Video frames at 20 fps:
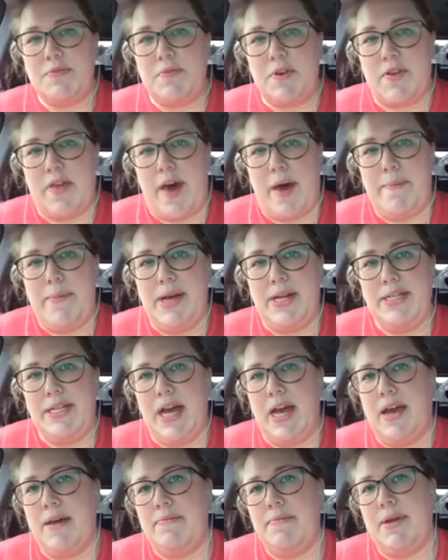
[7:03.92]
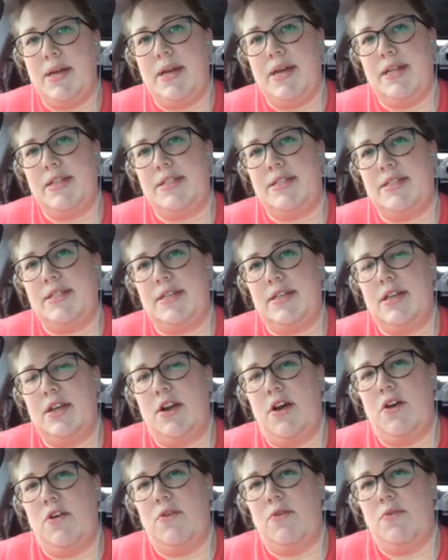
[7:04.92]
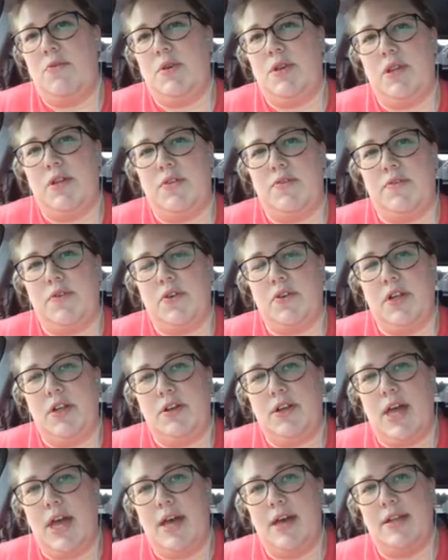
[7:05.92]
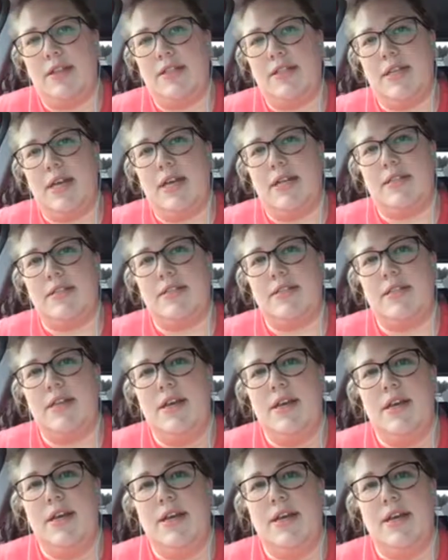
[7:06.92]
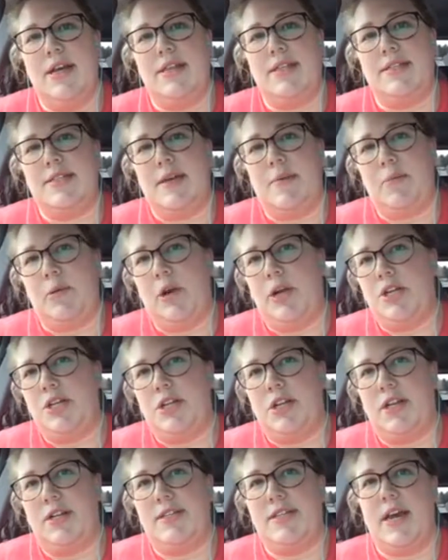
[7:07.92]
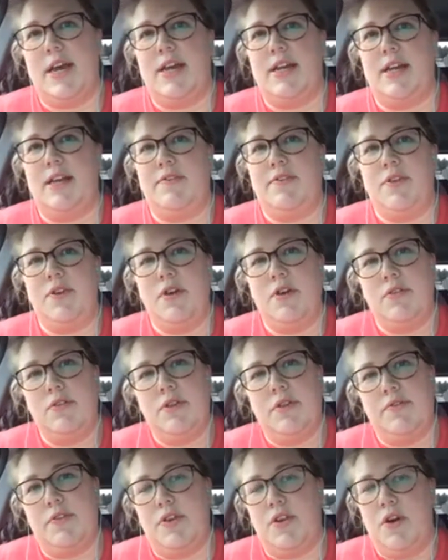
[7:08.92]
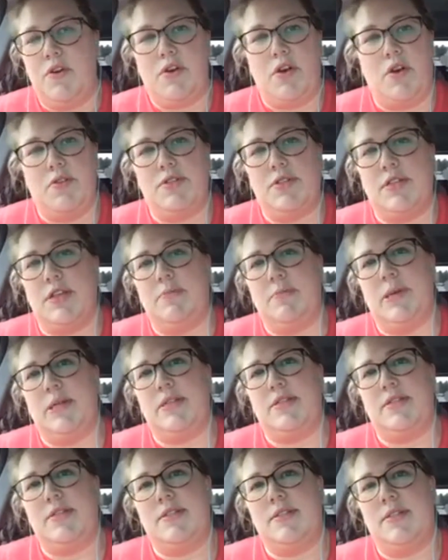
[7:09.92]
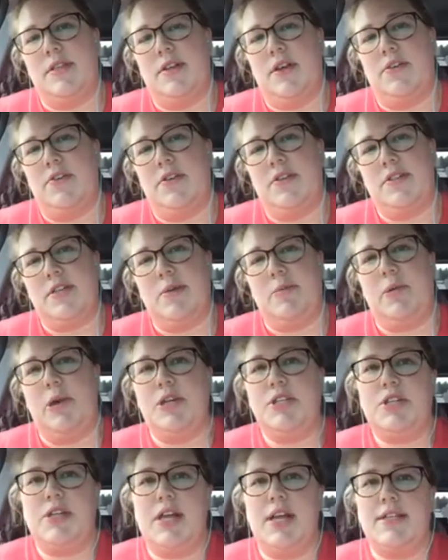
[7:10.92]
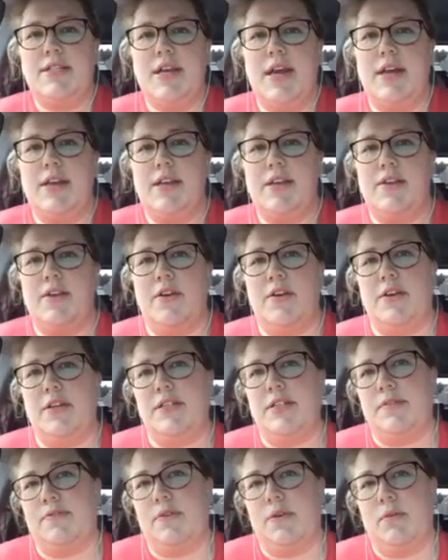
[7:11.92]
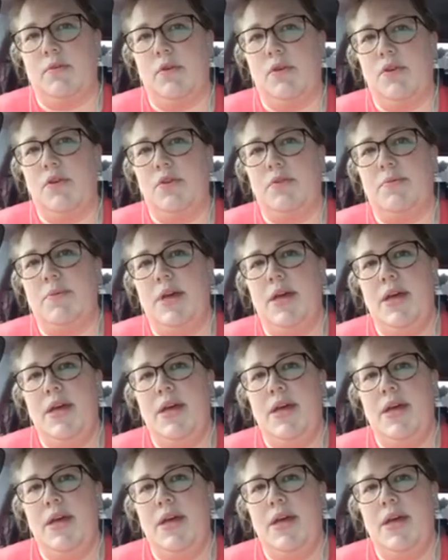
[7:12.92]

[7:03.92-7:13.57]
for that. Bedtime, it's, when for little kids, it's separation anxiety. If you don't co-sleep, it's, there's separation anxiety. They're in a different room